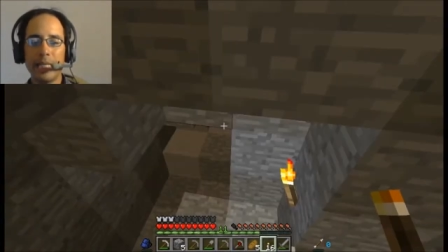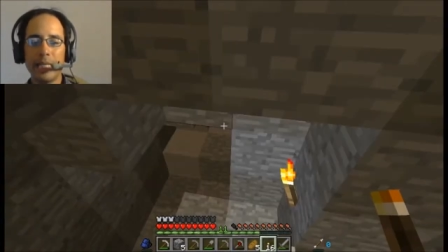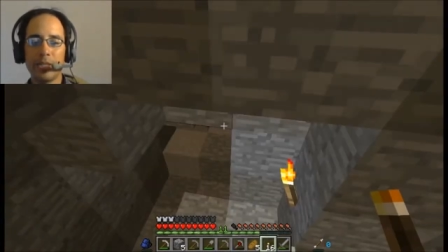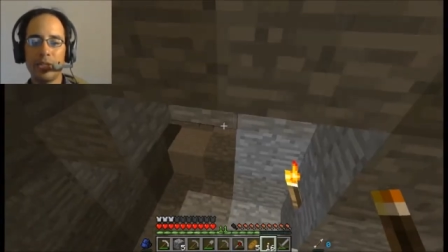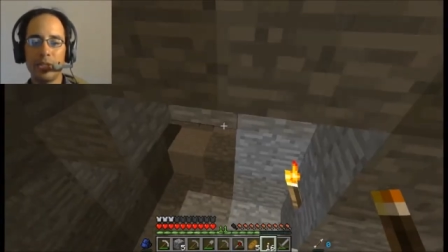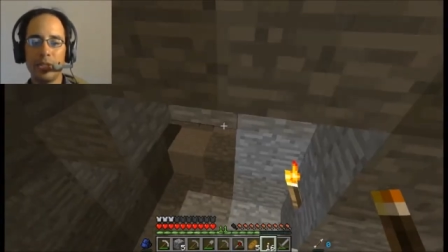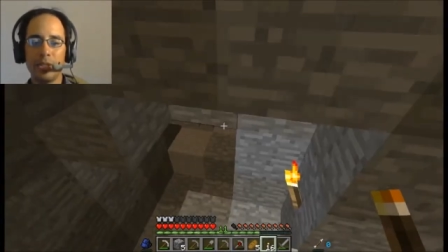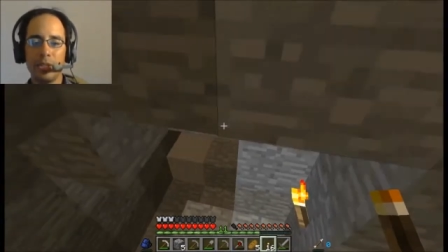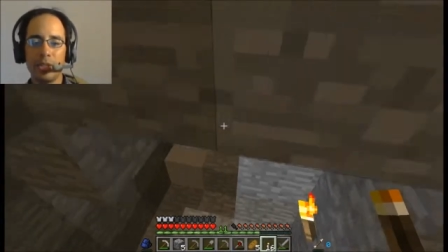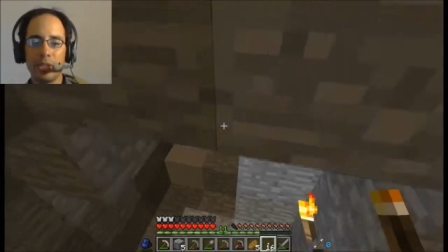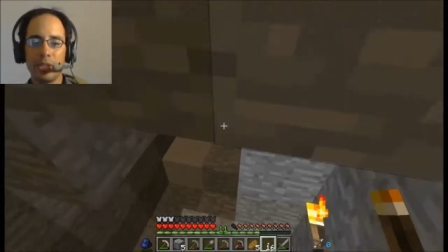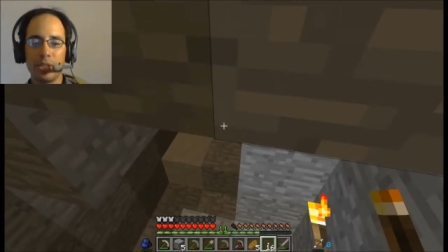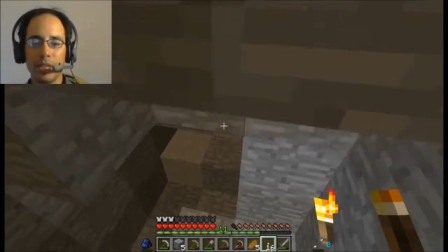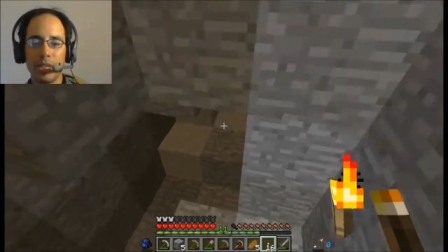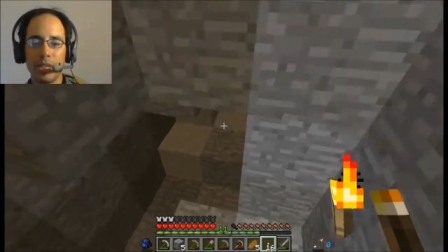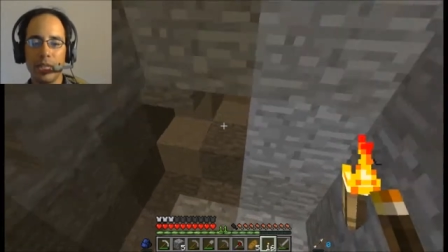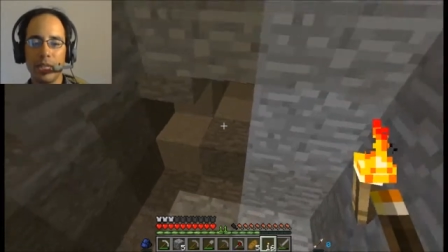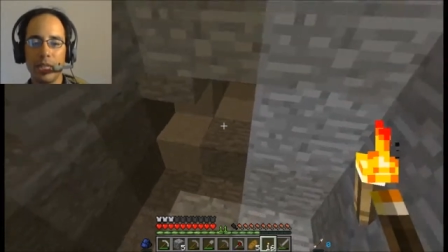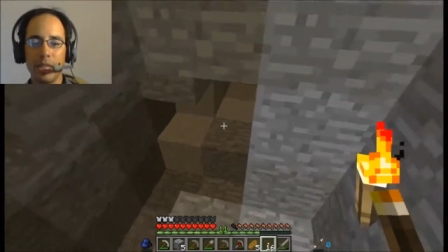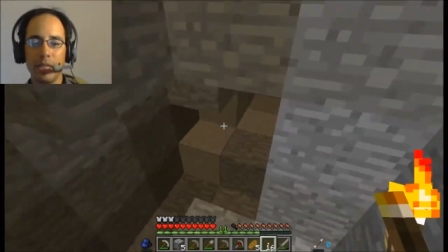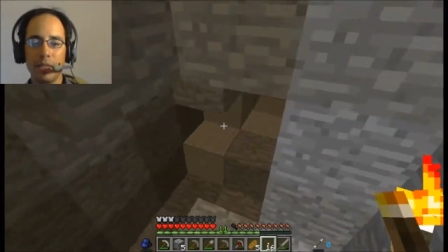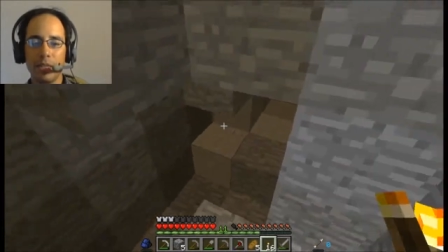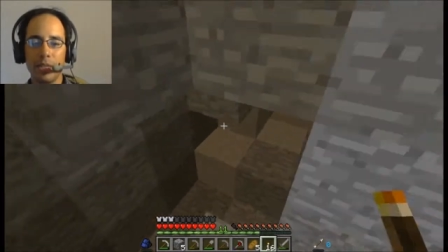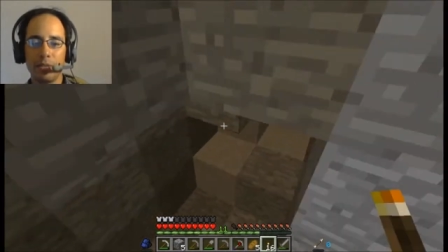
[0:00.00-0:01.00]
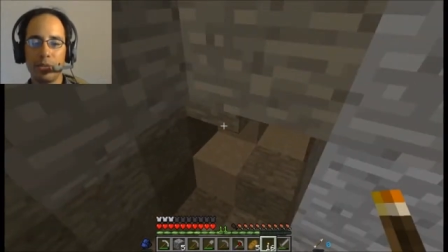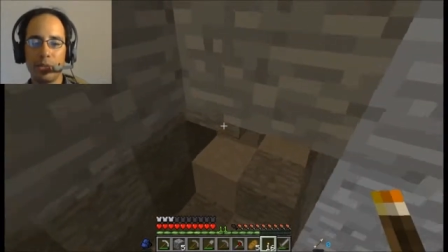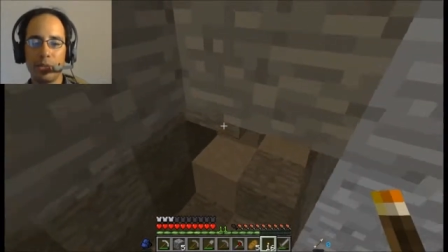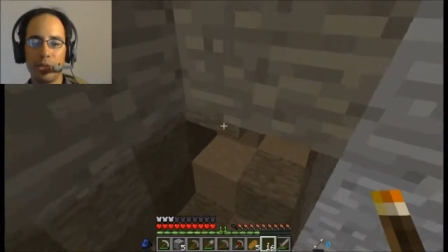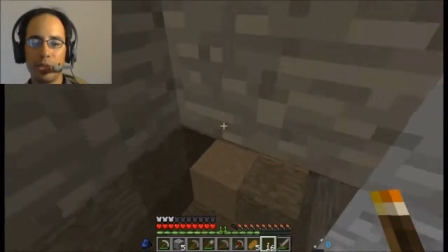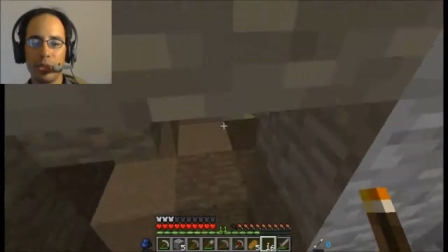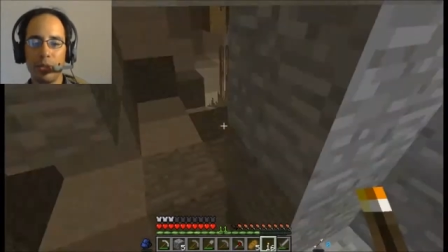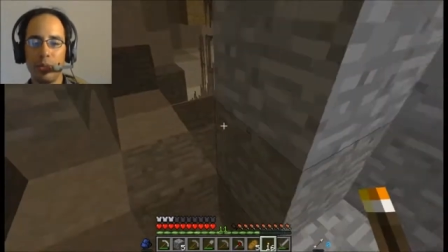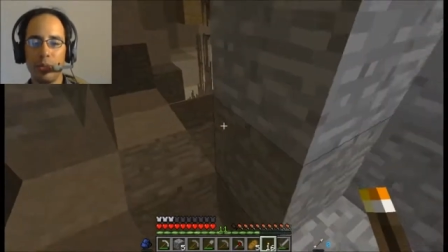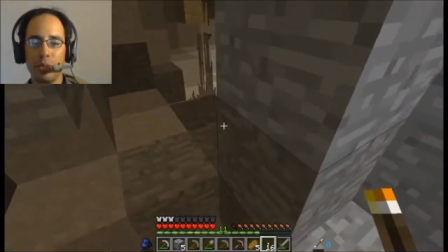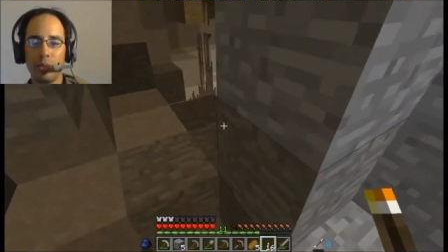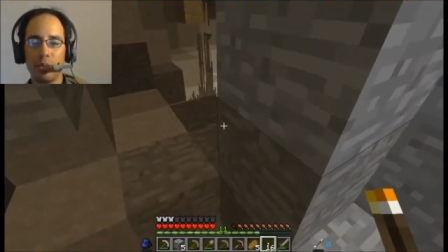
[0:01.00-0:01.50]
Excellent. I think
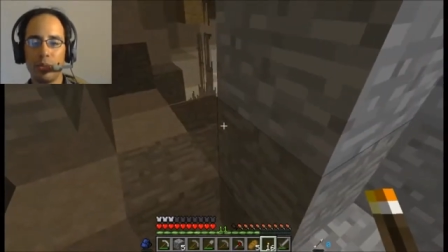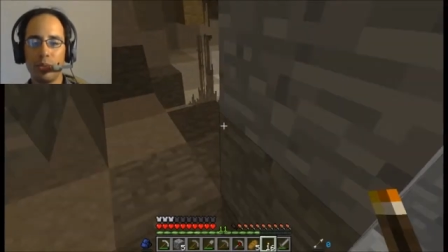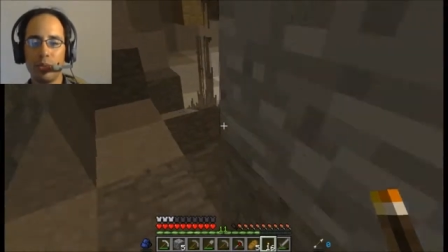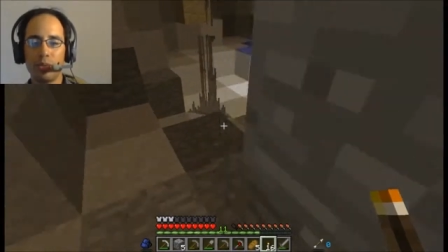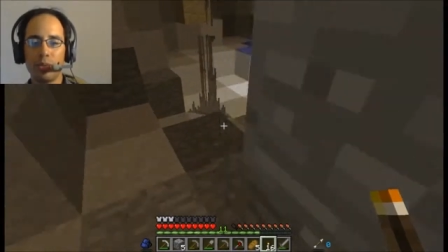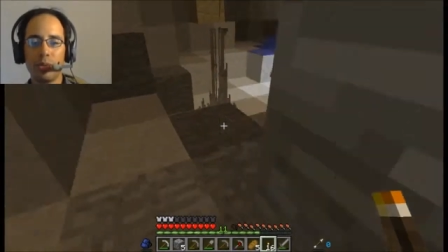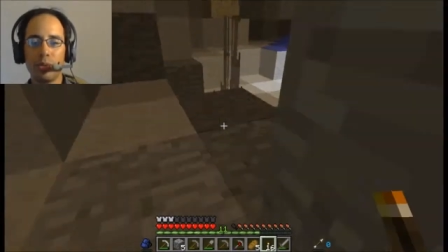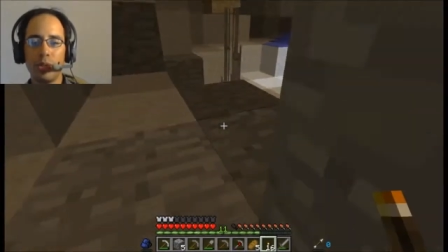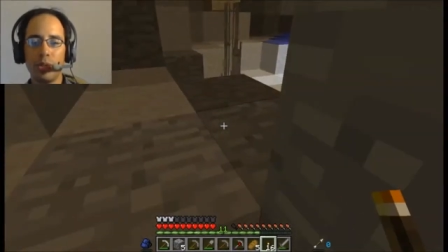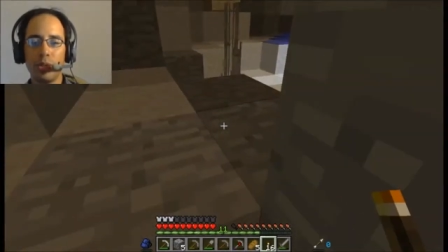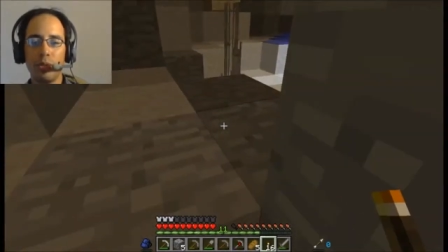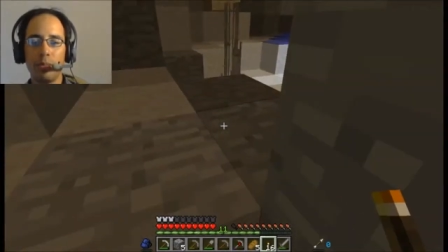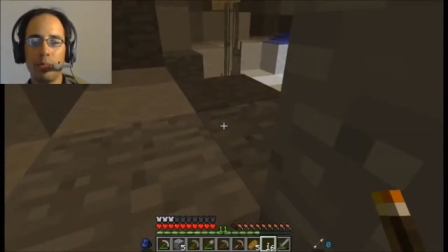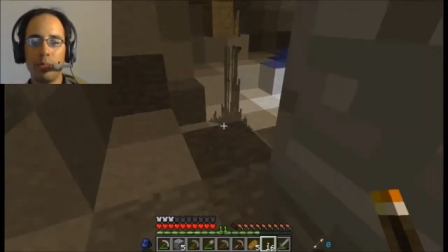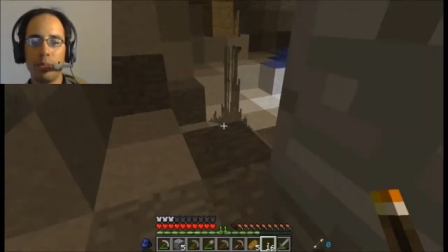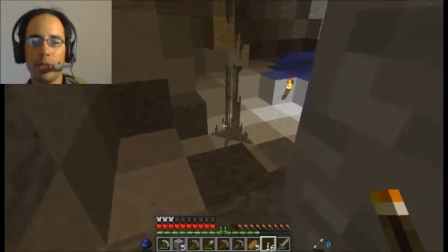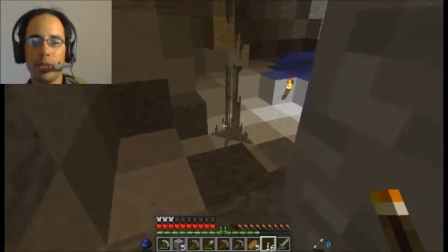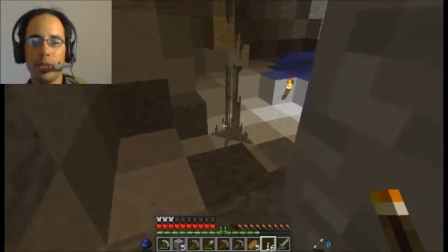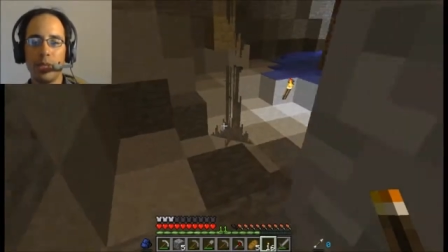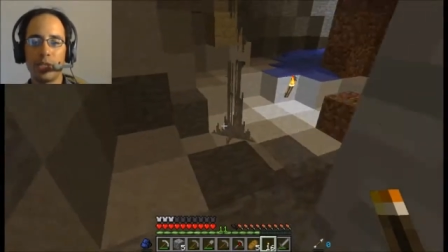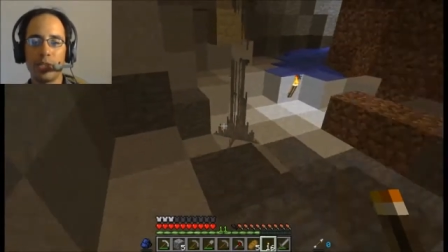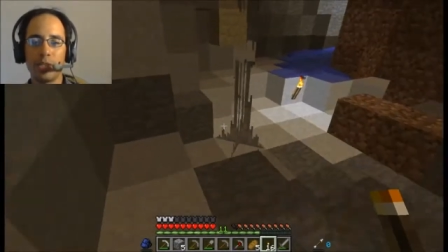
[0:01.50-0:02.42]
I have stumbled onto another